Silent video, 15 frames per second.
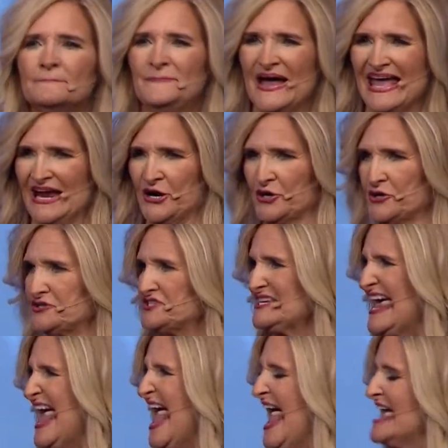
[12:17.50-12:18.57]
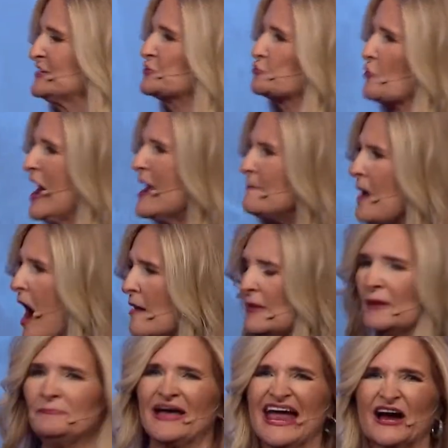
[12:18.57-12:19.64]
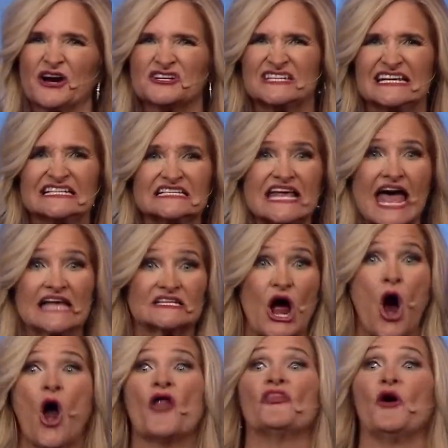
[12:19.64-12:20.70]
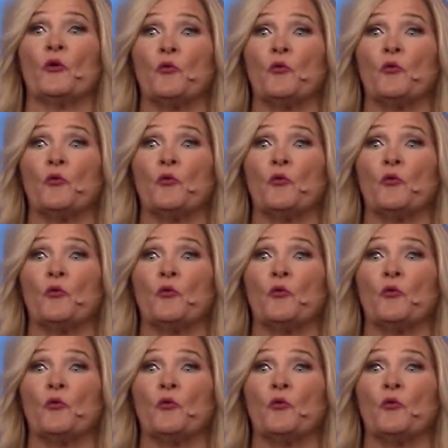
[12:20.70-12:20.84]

bears, and grandmama bears, he says, are the